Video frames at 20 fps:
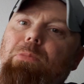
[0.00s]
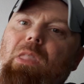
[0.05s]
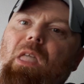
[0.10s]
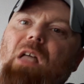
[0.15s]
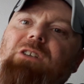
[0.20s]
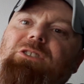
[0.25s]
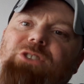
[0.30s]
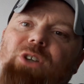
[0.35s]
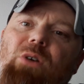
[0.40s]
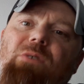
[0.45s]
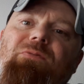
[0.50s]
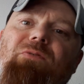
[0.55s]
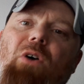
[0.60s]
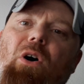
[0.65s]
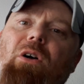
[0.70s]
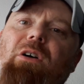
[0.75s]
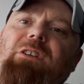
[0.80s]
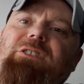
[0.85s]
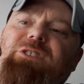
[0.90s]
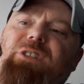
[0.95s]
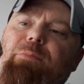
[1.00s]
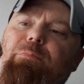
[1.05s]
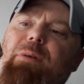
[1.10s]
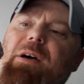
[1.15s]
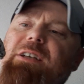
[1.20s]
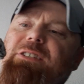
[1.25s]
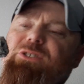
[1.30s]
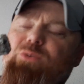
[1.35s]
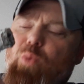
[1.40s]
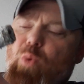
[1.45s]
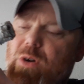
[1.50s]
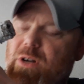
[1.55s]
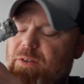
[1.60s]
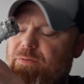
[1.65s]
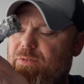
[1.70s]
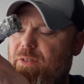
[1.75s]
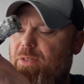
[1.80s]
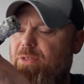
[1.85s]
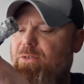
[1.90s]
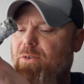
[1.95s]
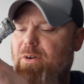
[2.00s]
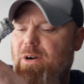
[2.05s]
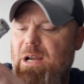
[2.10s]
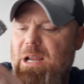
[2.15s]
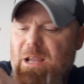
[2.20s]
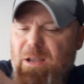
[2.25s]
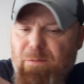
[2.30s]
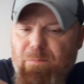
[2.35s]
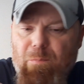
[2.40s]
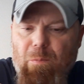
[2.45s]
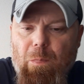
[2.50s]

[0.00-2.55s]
So far, it's the best one of the three.